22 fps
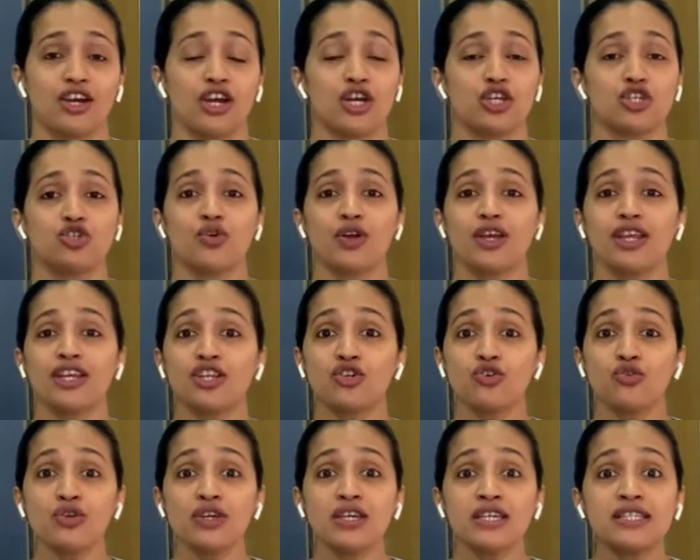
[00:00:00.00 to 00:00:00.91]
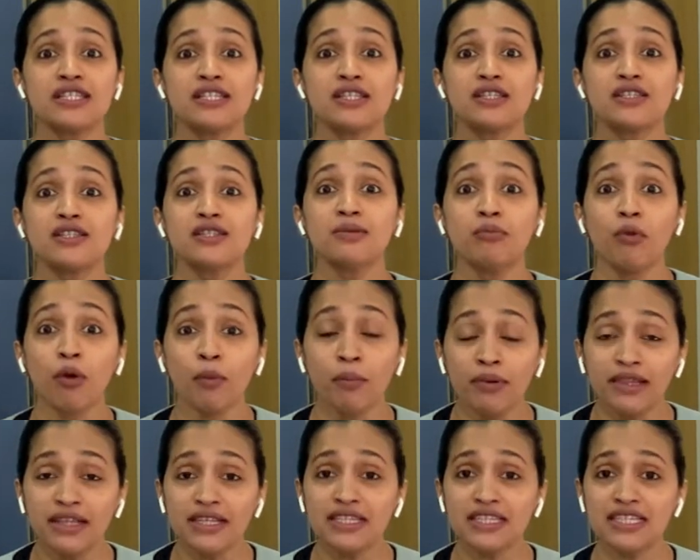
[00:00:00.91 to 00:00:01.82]
to increase
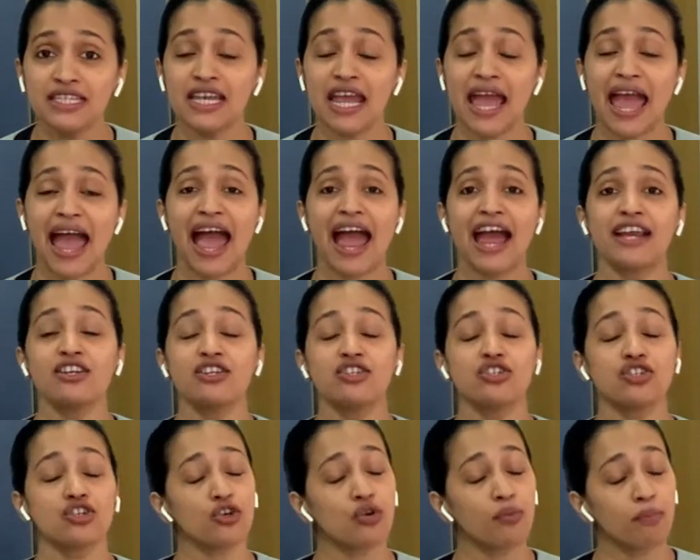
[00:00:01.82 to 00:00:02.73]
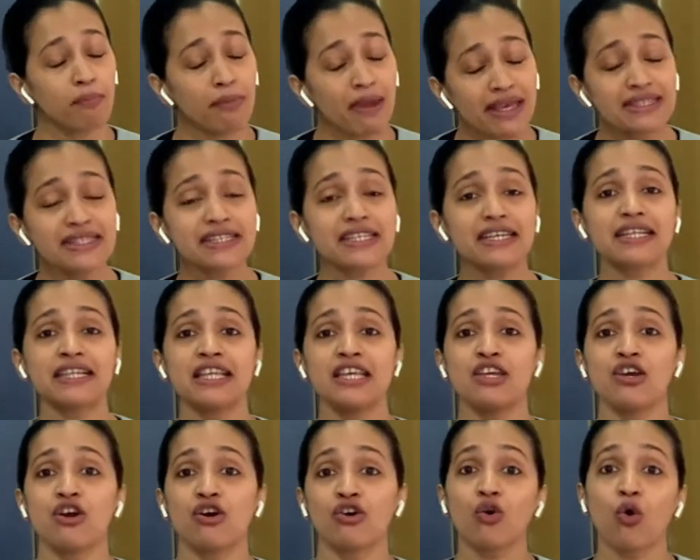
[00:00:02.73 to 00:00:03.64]
mobility, and basically
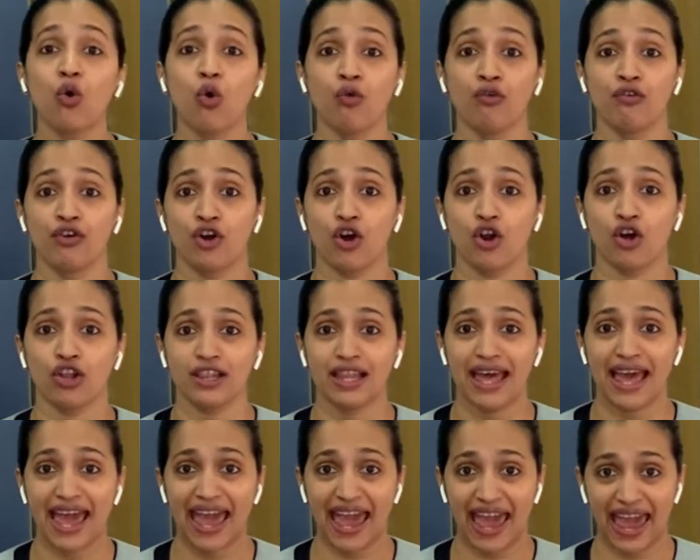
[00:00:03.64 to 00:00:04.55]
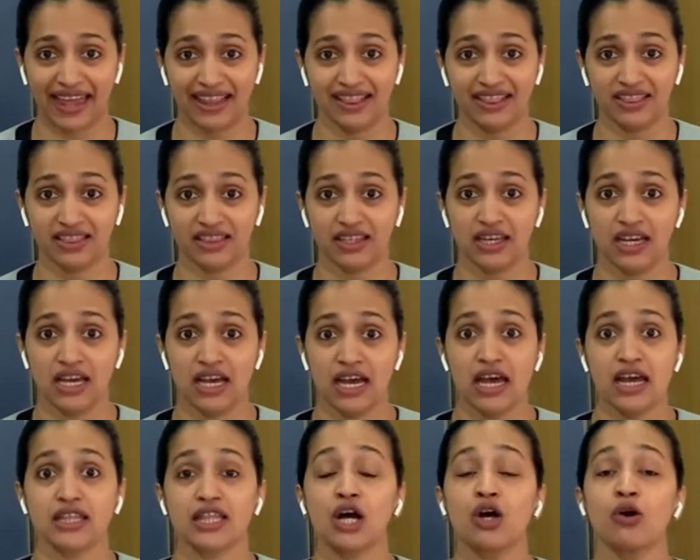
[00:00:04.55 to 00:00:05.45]
your overall health.
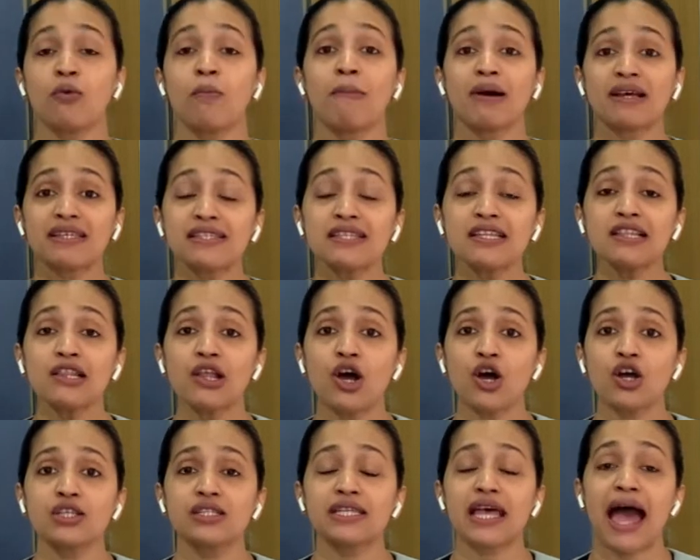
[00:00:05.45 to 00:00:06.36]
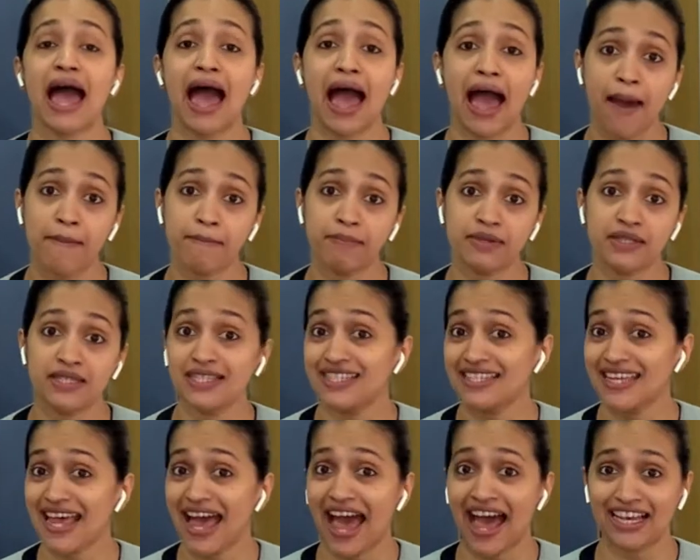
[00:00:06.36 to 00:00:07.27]
Now muscle loss
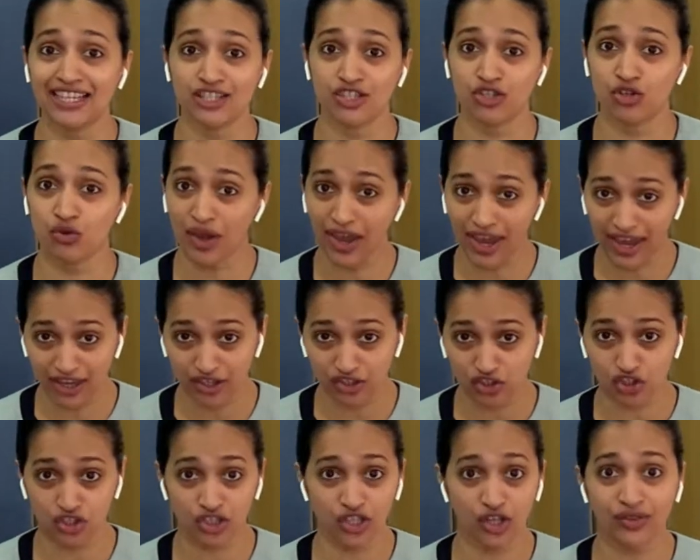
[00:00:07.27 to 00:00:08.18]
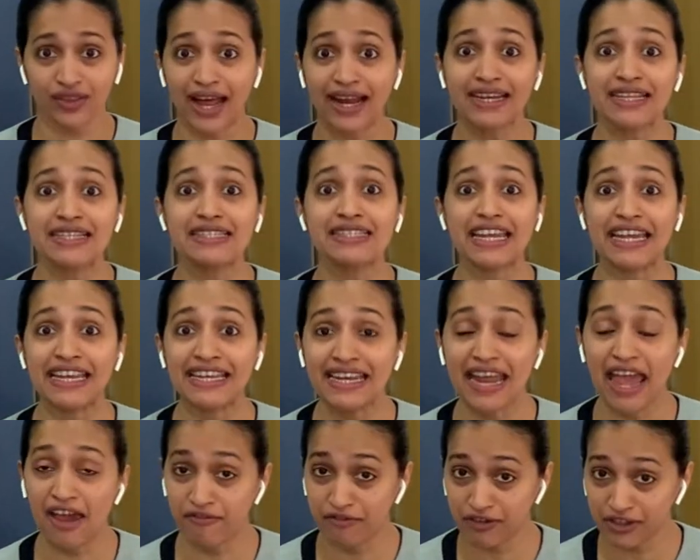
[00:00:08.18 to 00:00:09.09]
happens as you age. Now that is
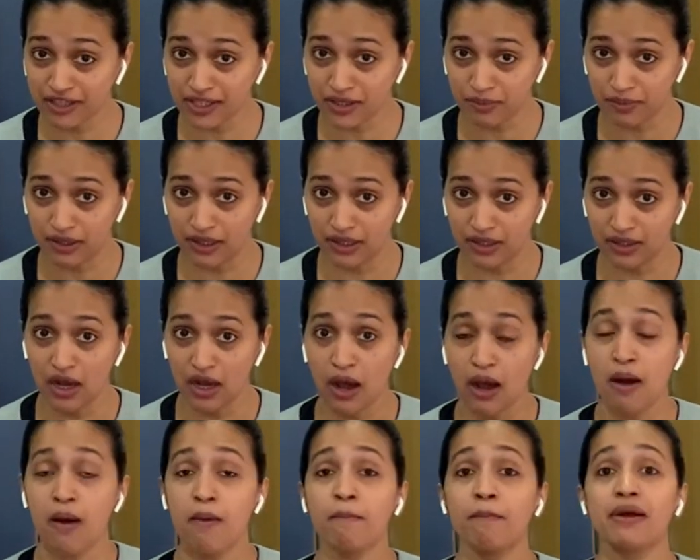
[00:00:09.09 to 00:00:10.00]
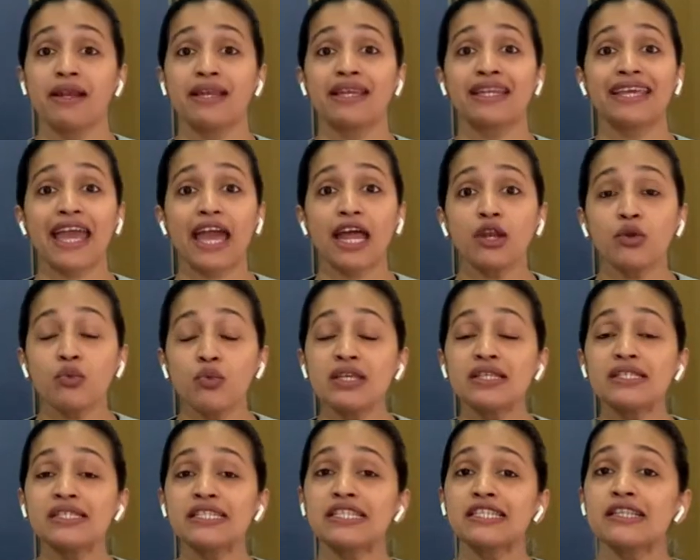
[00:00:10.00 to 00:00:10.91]
inevitable, but can
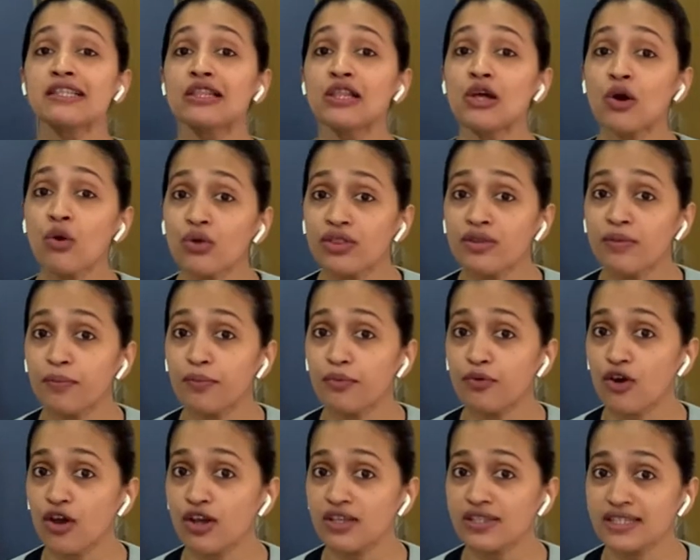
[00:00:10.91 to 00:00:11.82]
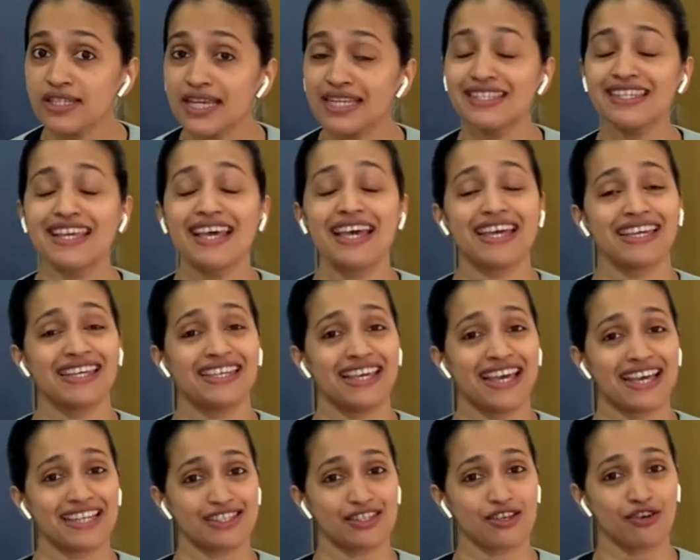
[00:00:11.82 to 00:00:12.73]
we slow the process?
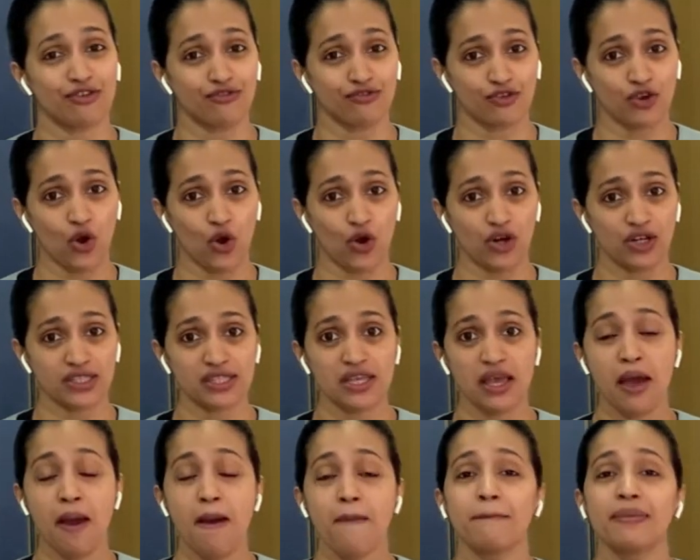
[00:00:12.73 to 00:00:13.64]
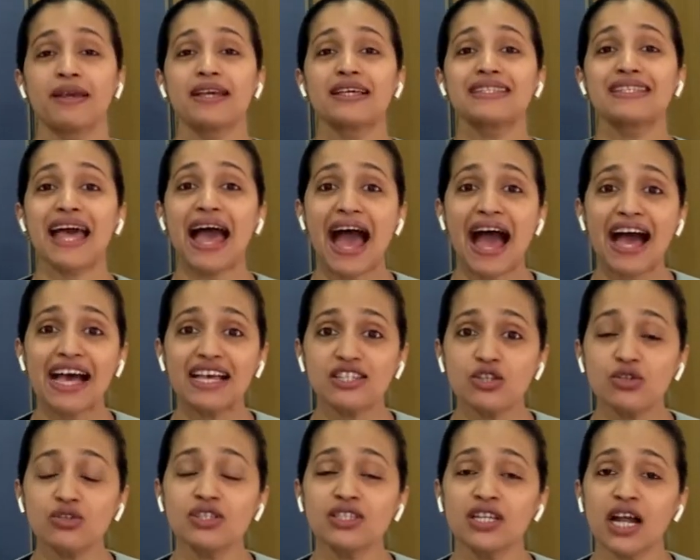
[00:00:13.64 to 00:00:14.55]
Yes, of course. Because
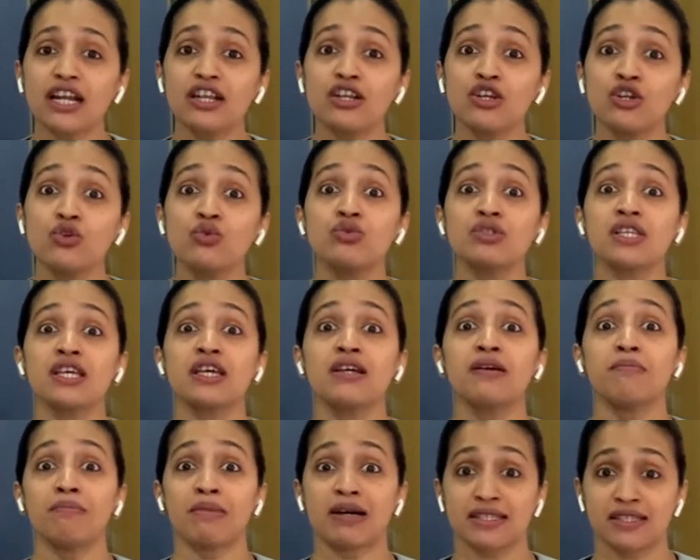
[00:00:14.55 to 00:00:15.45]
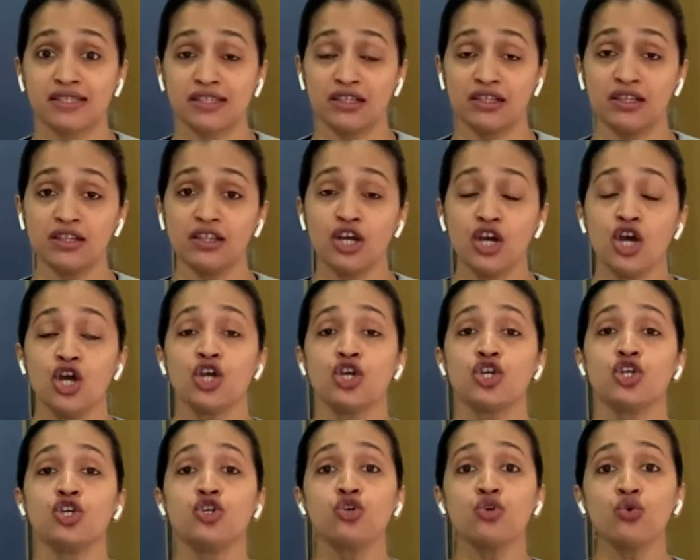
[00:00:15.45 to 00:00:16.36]
as you start losing muscle,
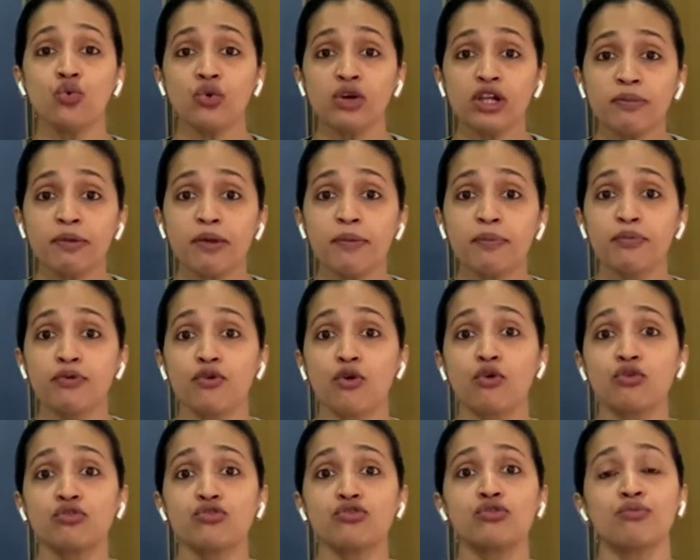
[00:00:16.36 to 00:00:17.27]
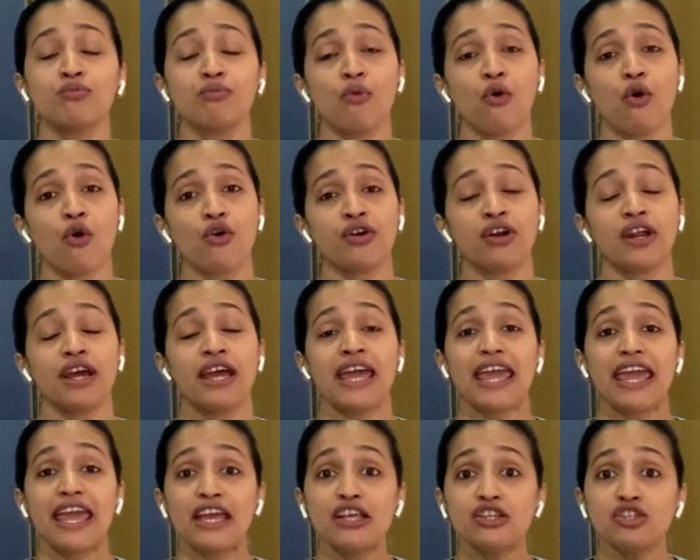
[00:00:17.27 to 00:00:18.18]
you will be prone to more
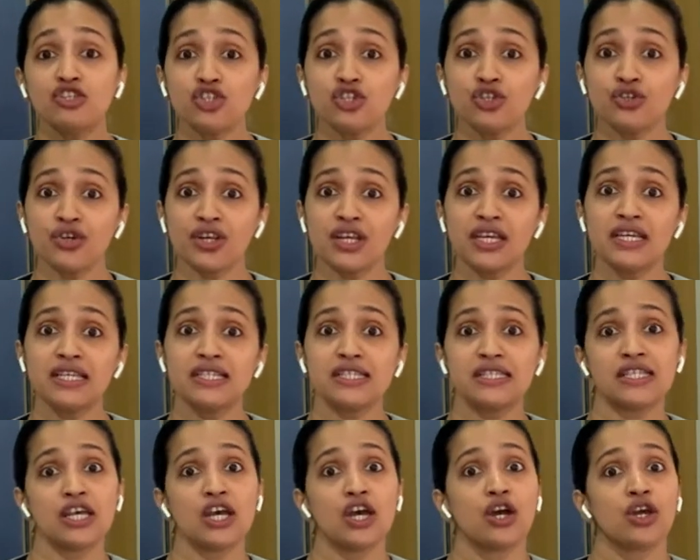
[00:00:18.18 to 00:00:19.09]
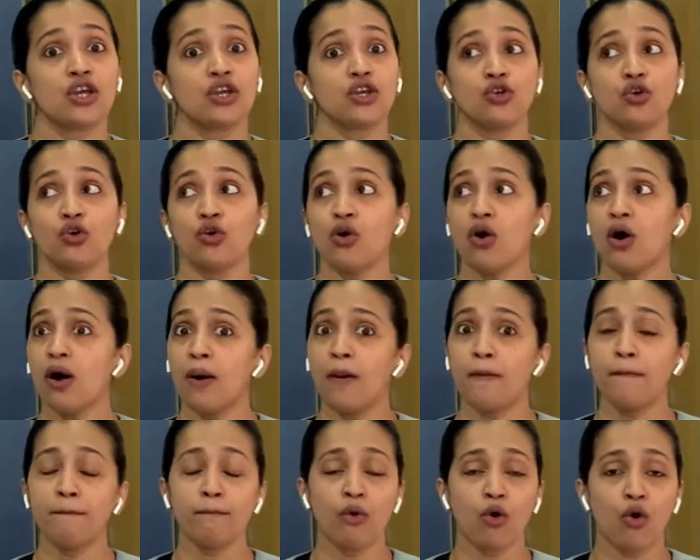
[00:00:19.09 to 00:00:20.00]
injuries,
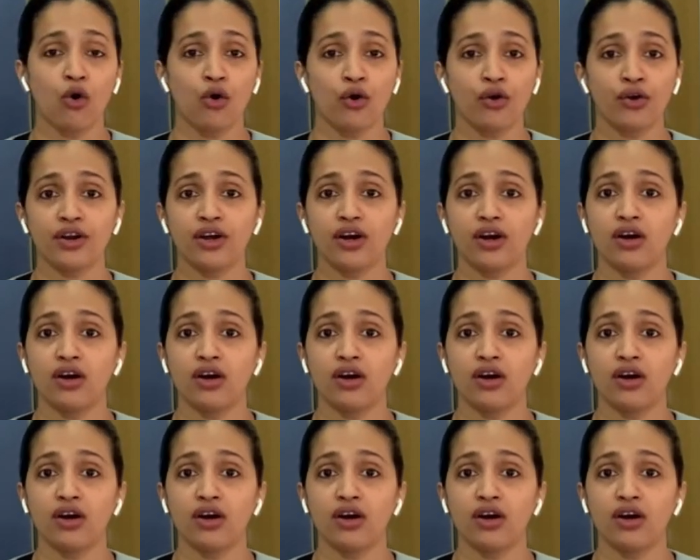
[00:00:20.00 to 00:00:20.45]
more